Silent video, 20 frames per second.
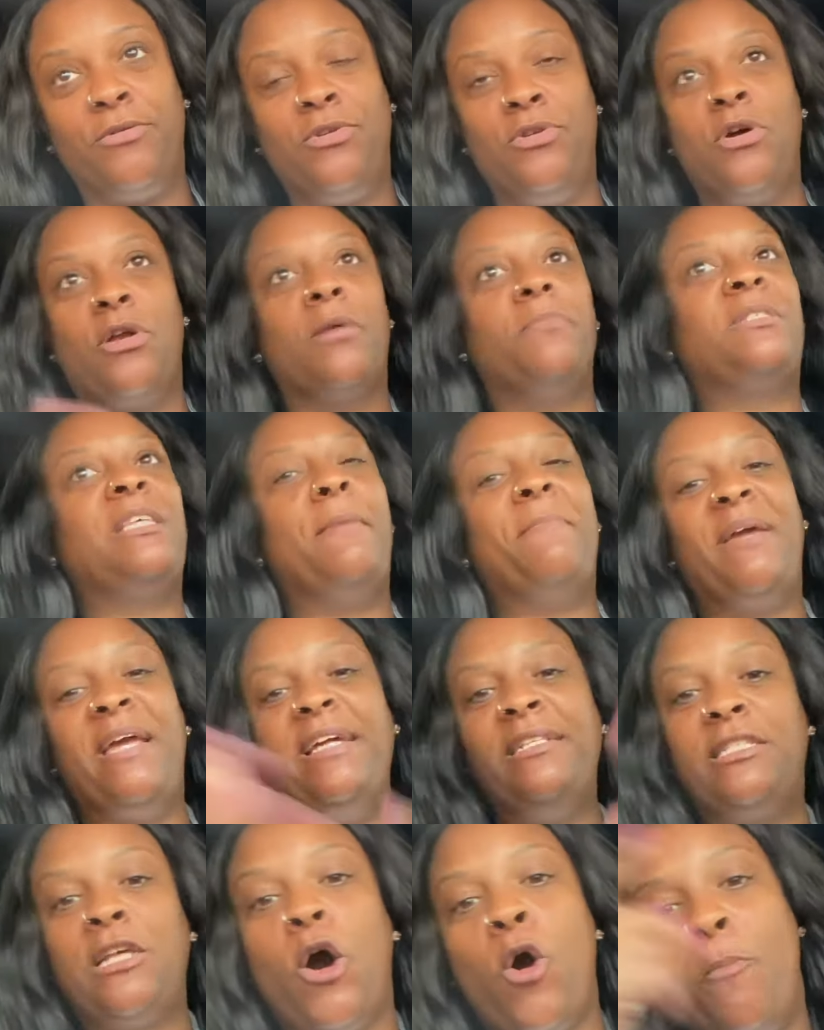you know what I'm saying? But he
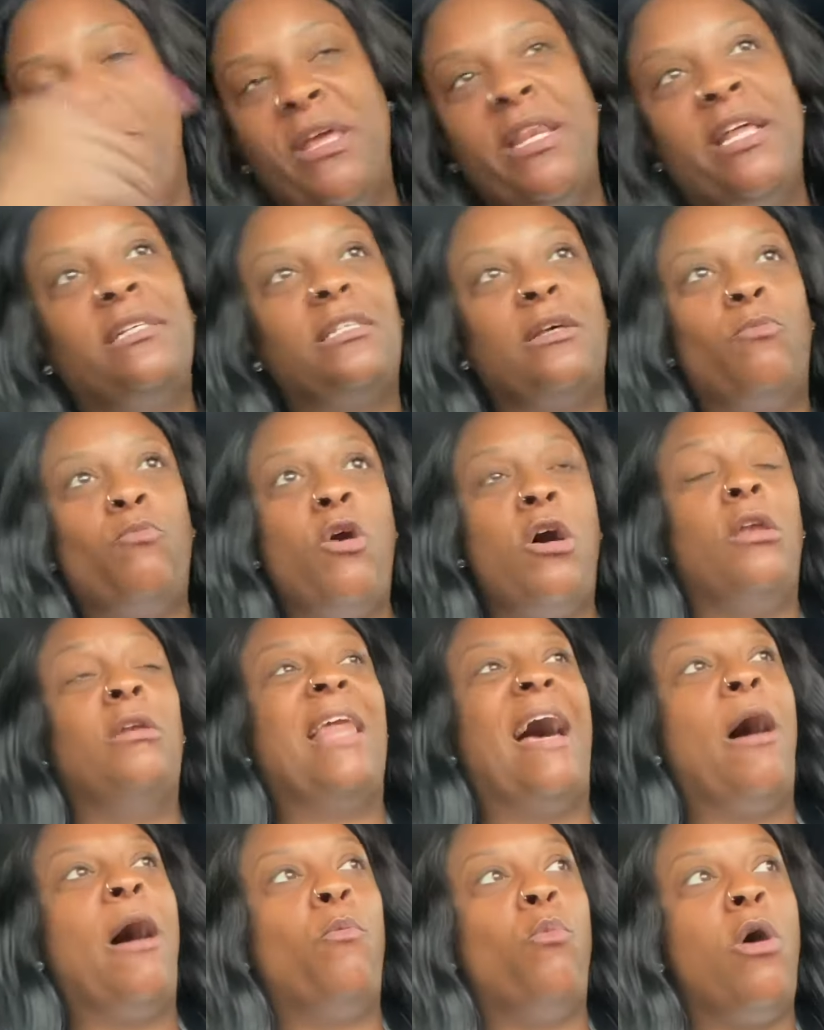told me this a
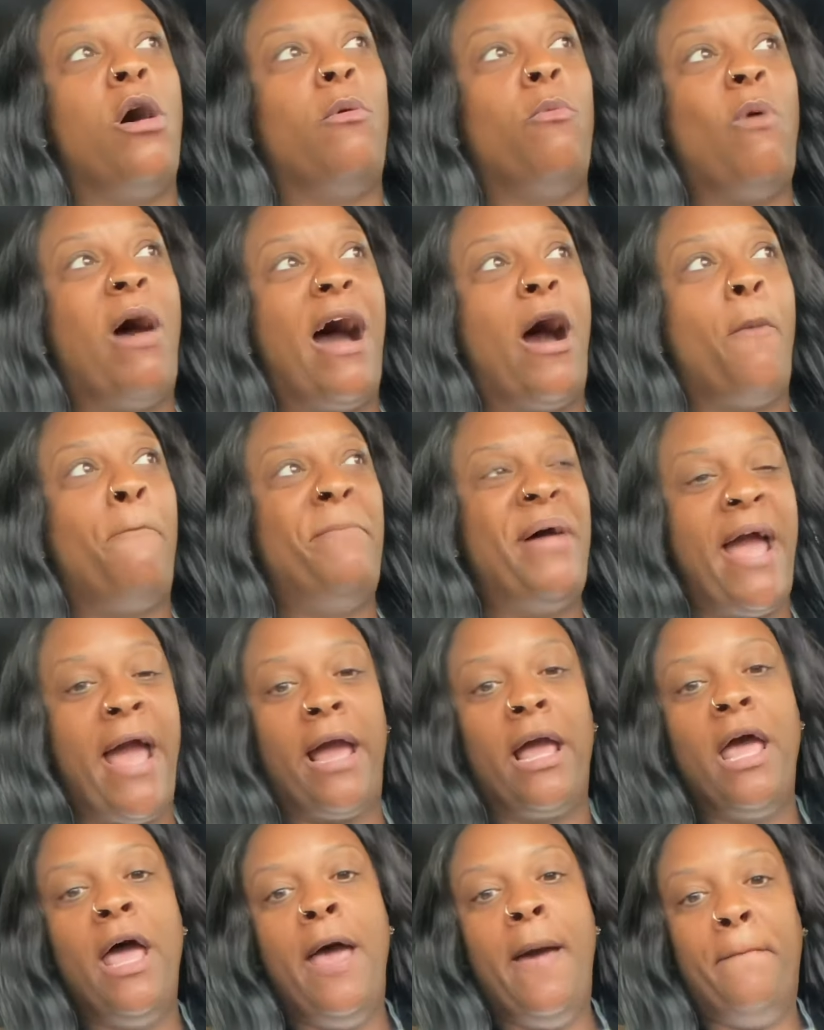while
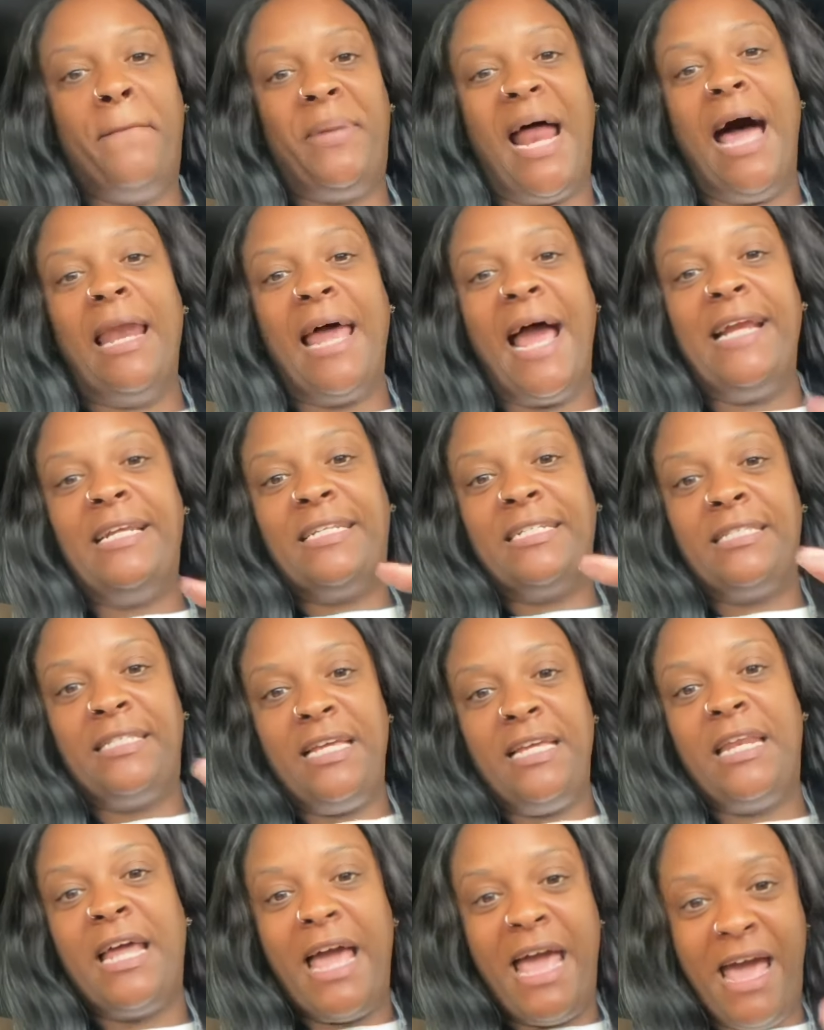back, but I like to
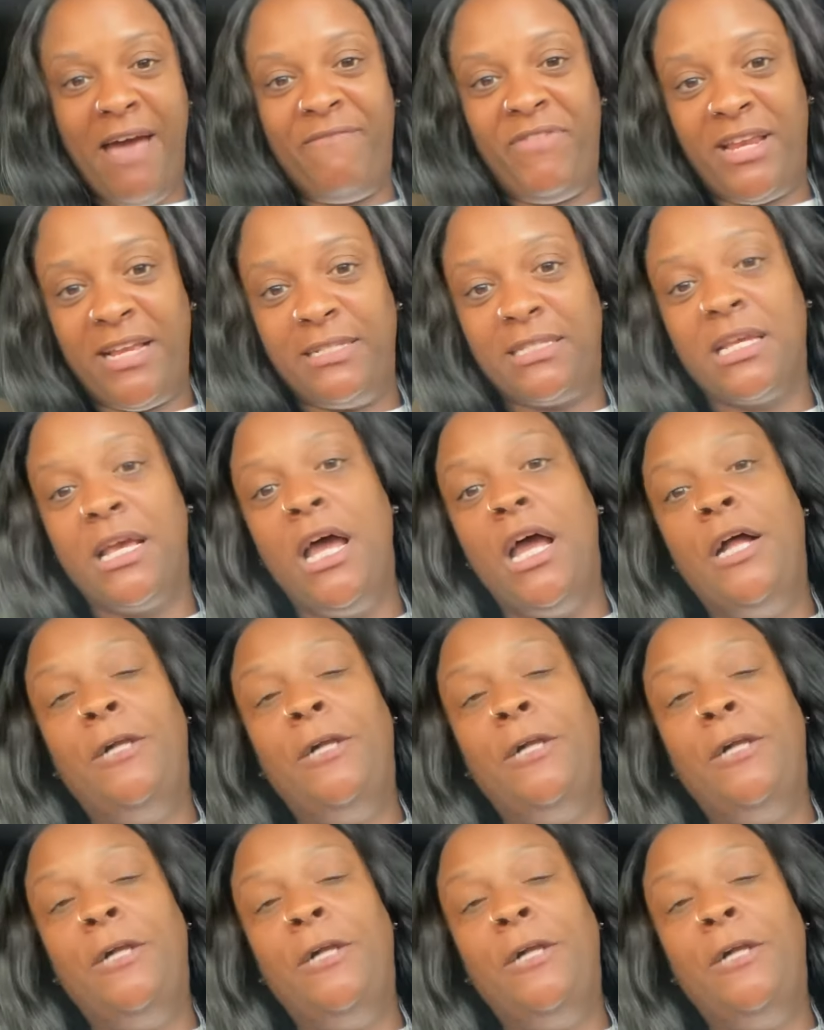see the evidence.